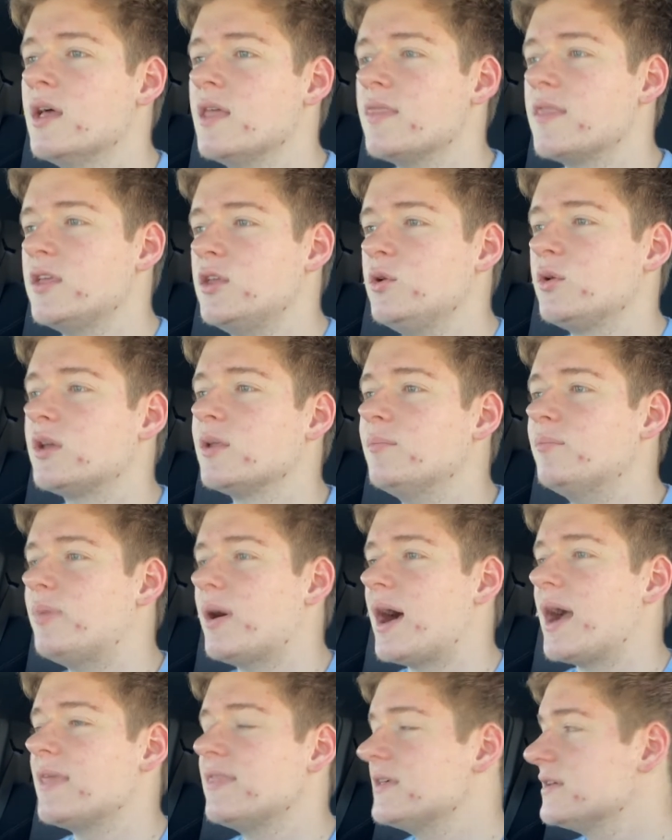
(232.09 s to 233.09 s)
that you could
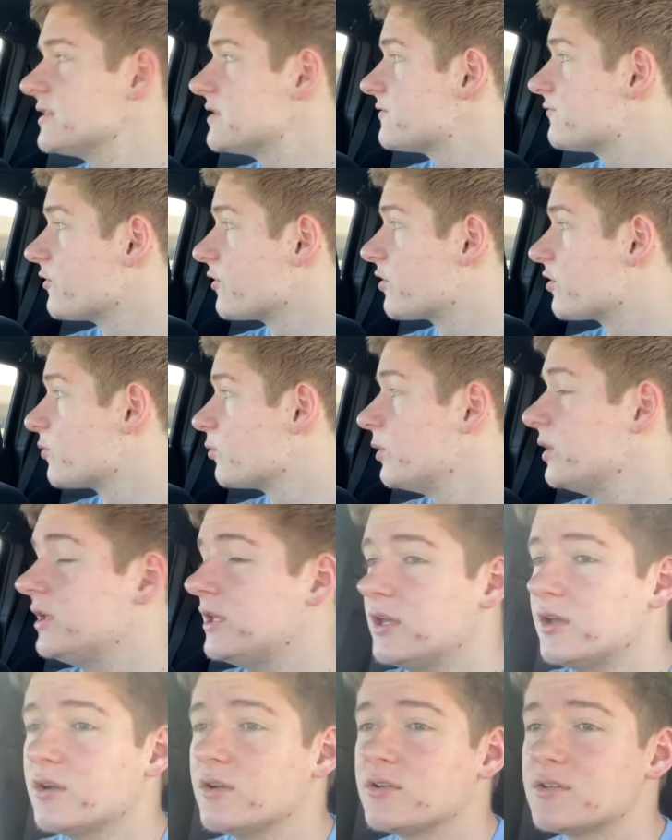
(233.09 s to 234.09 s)
buy this for 3
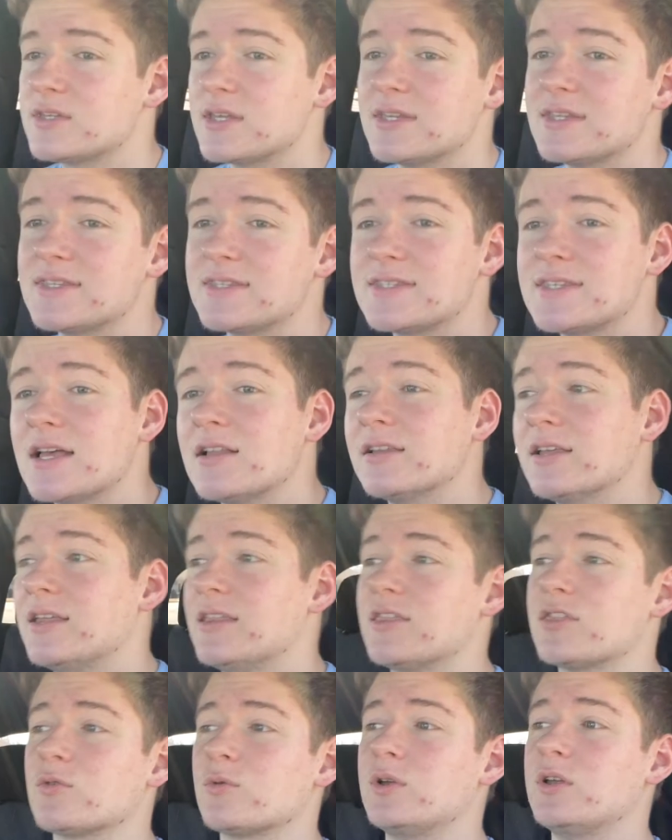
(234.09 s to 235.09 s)
years and sell it
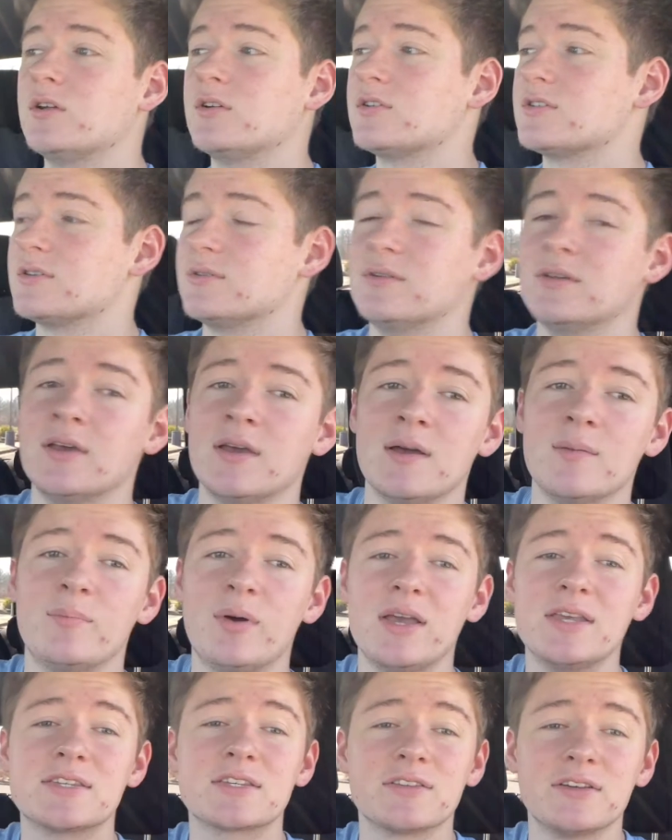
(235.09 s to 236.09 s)
in 3 years and
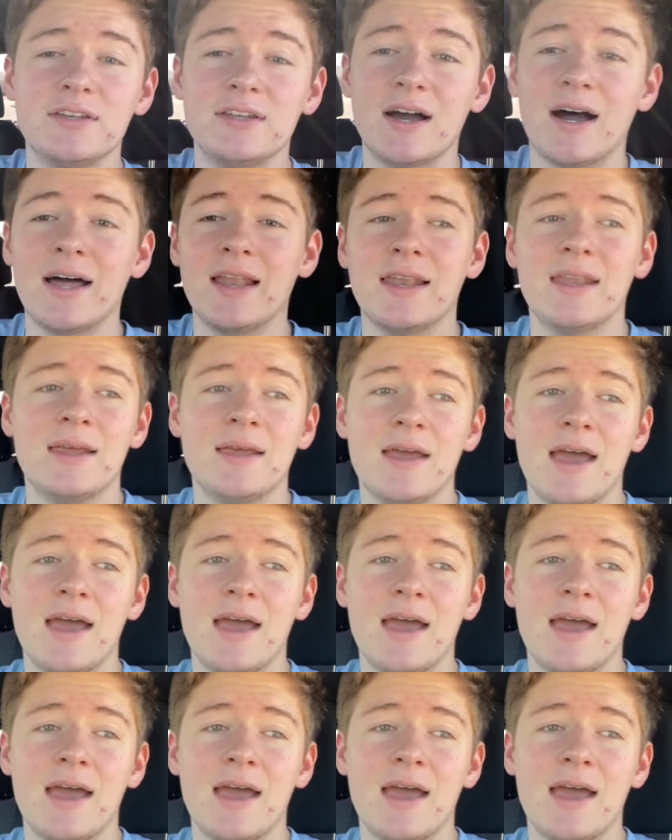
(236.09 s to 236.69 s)
basically not